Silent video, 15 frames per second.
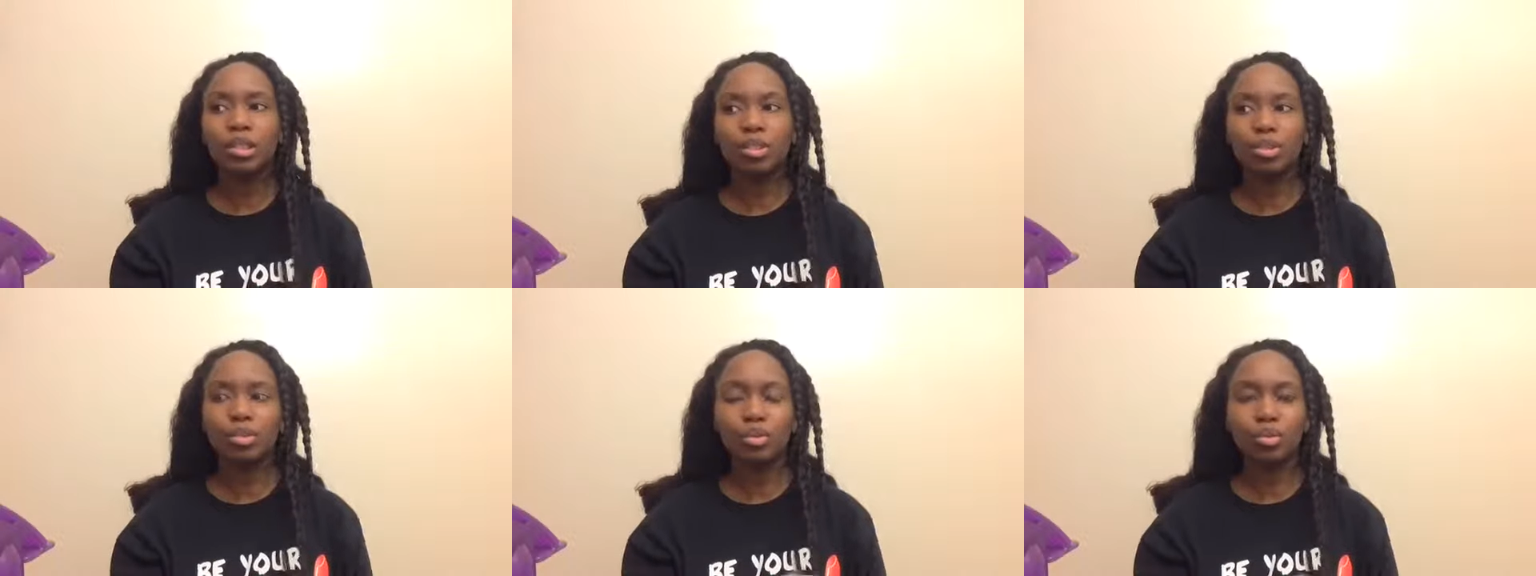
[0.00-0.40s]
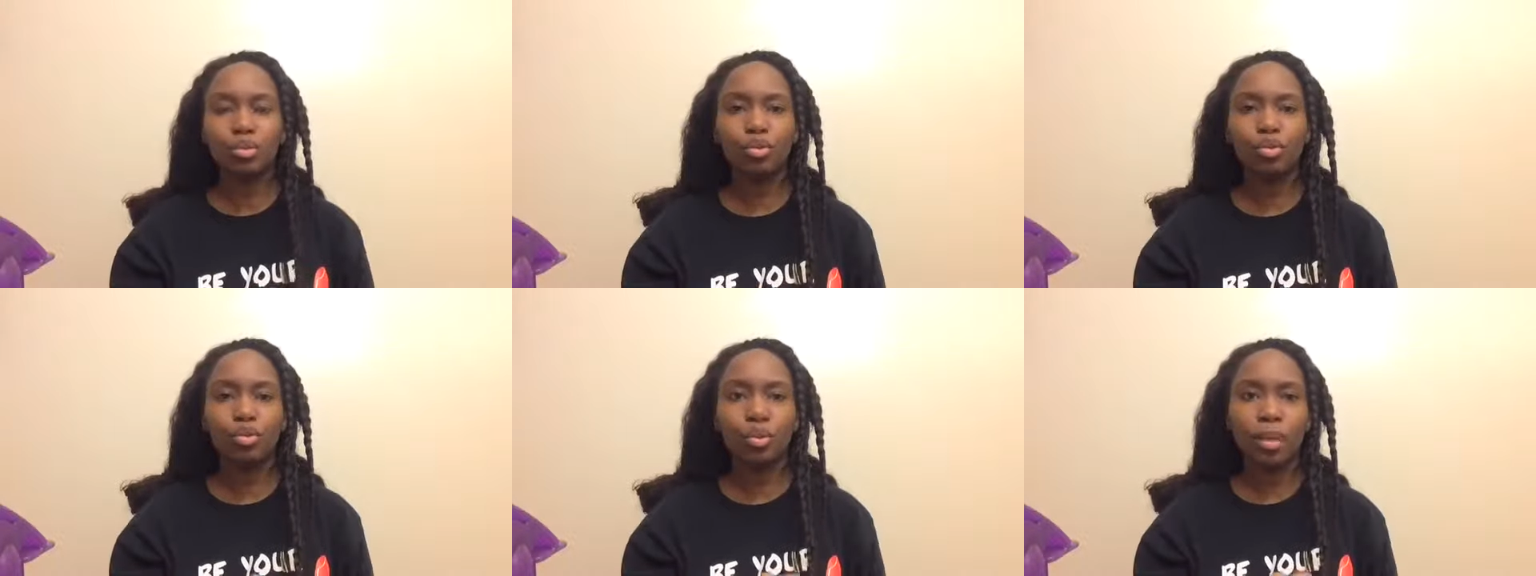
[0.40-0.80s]

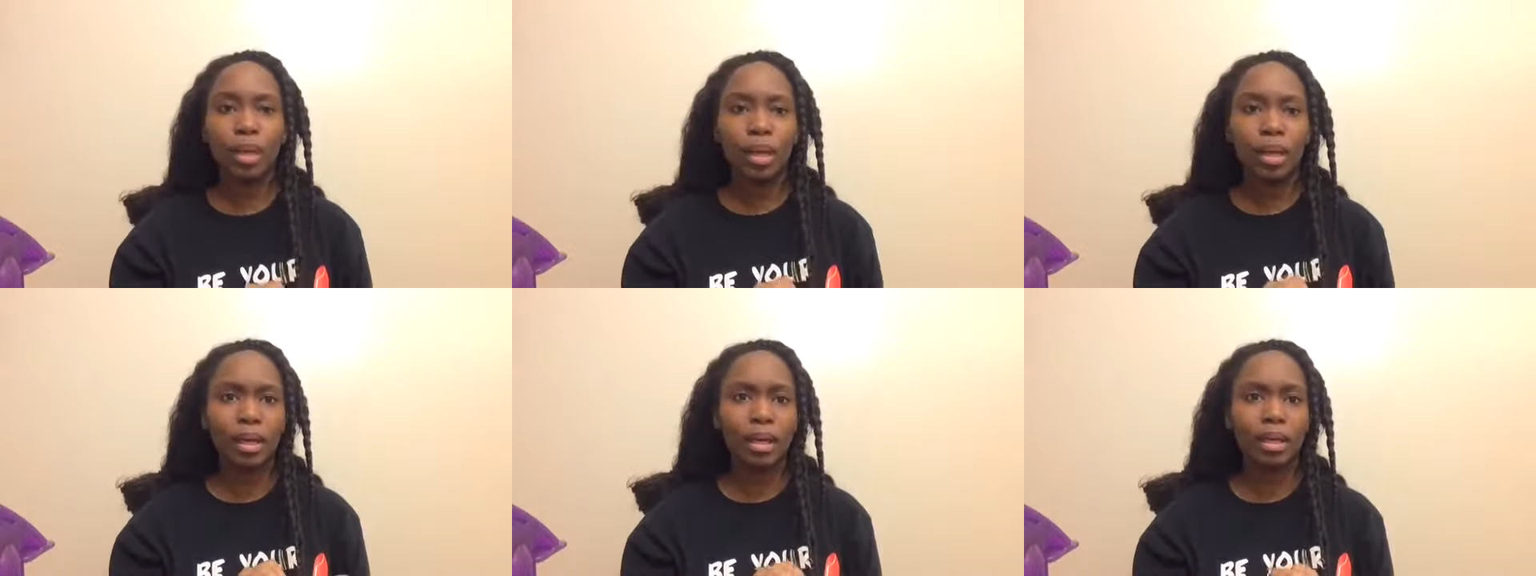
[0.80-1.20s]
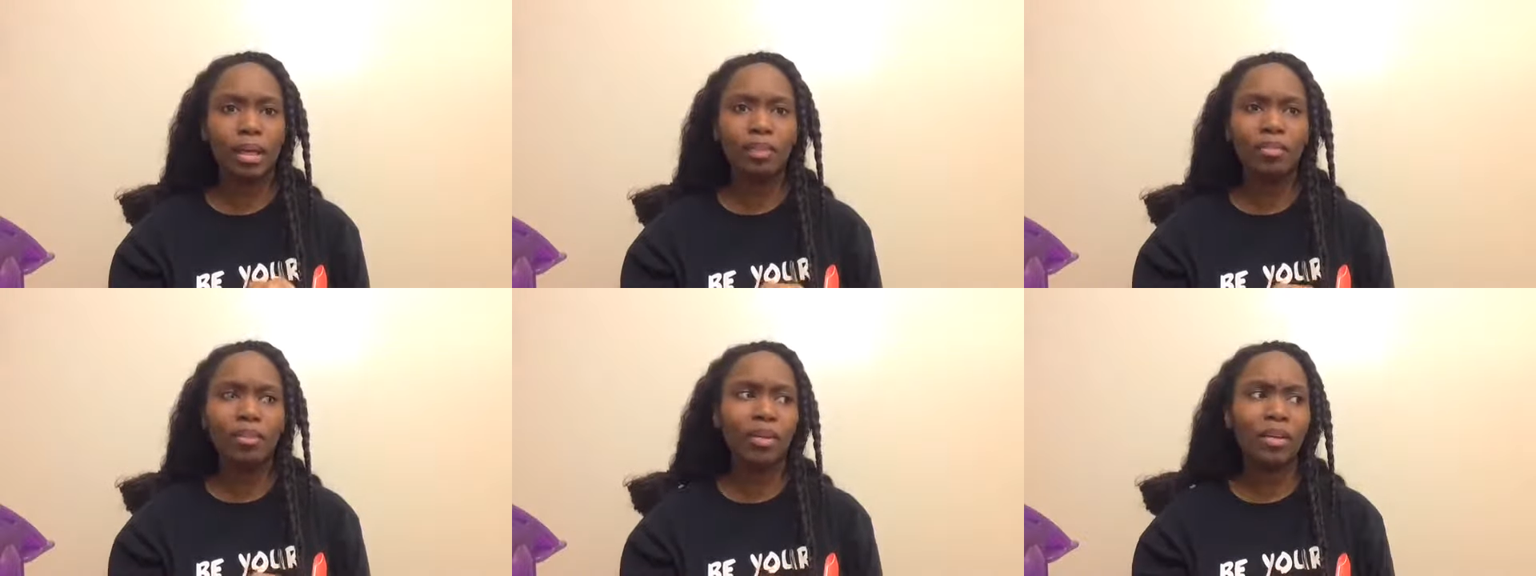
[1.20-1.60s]
to
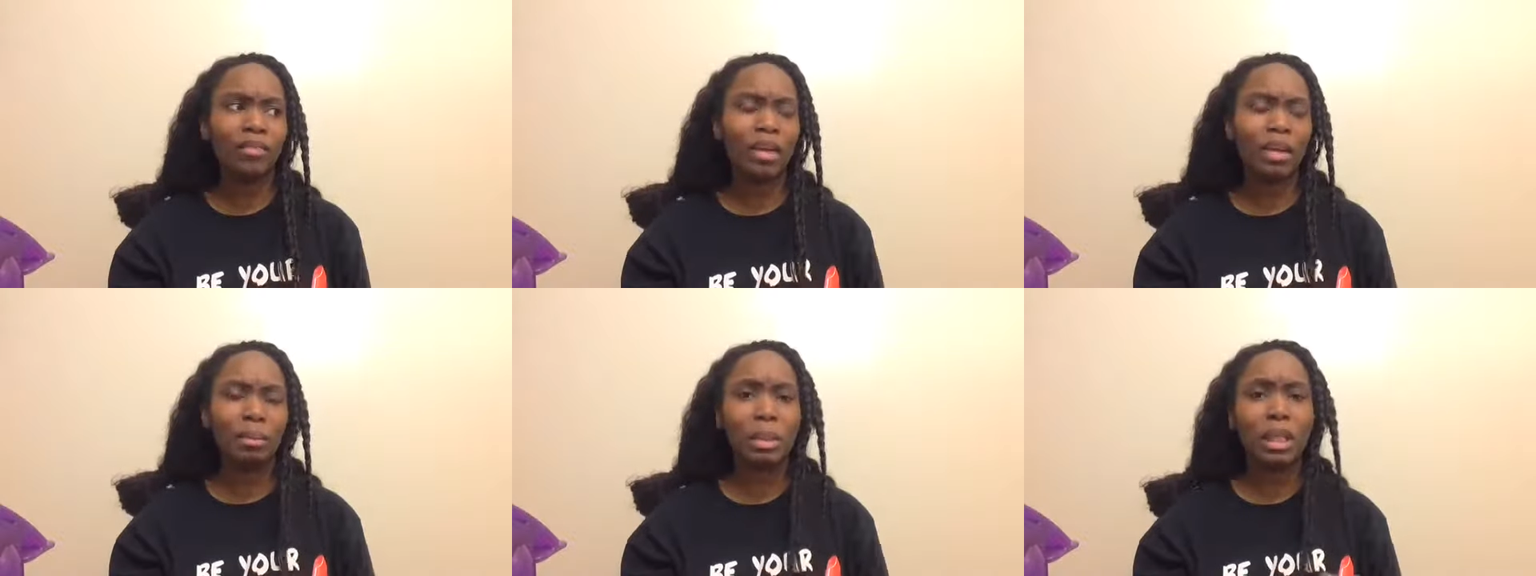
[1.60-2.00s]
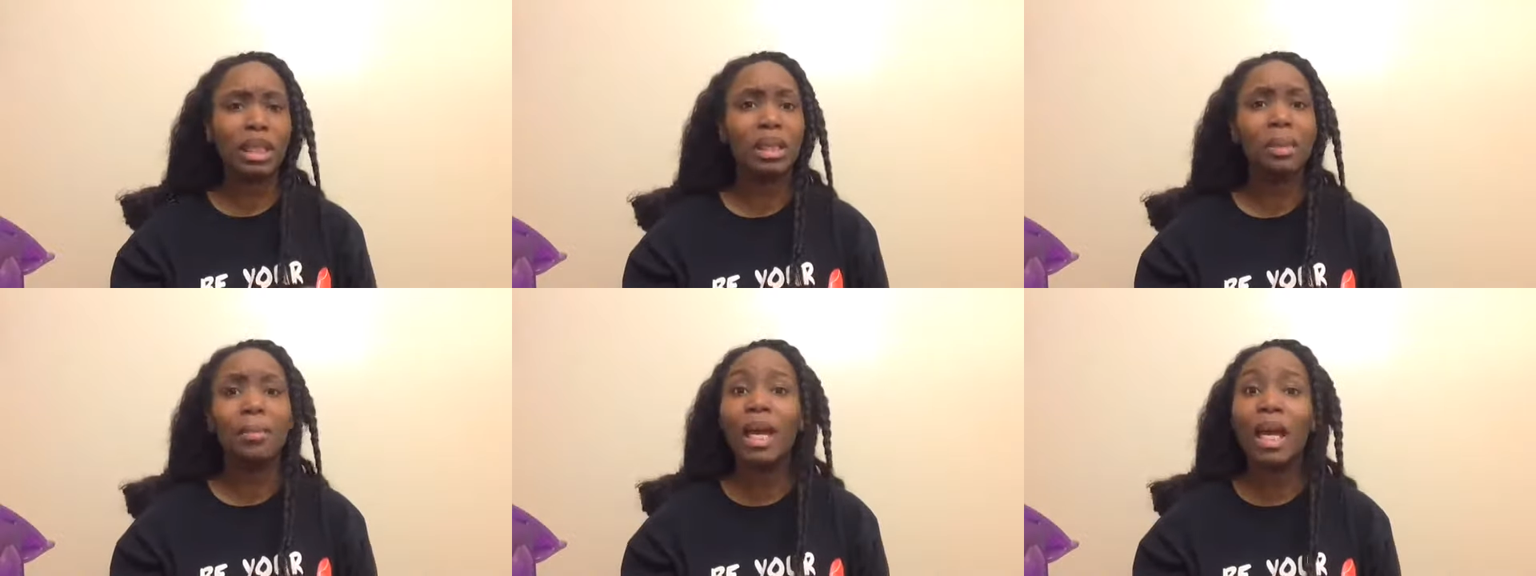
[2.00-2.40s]
give their family
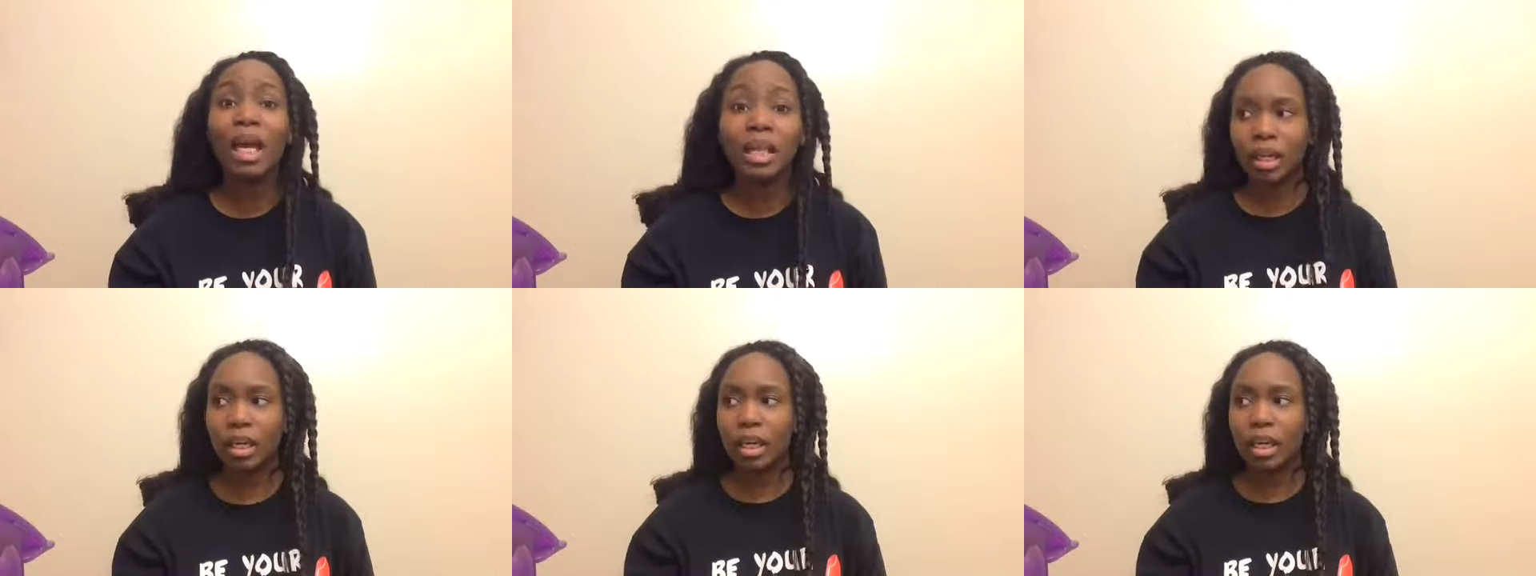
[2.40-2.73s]
the best.